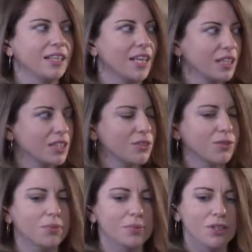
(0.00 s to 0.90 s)
Yes,
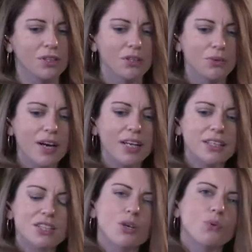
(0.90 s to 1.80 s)
you're absolutely
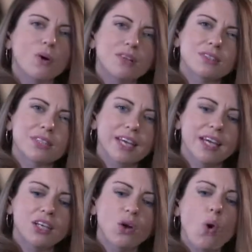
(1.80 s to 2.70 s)
right. So, once
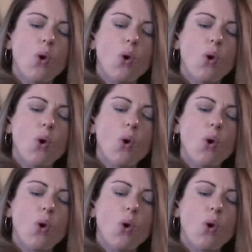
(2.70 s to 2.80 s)
again,